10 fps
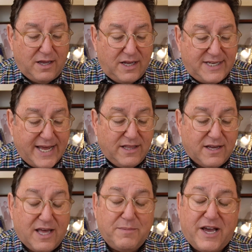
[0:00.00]
etein
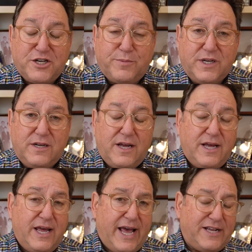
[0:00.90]
lechem cheshbon.
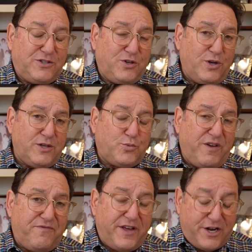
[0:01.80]
As soon as
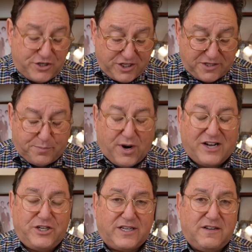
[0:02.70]
we finish this
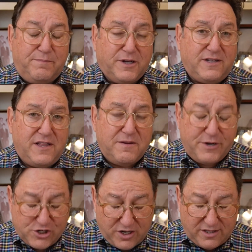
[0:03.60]
project of building the
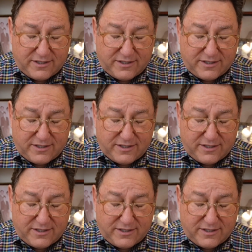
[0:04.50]
Mishkan,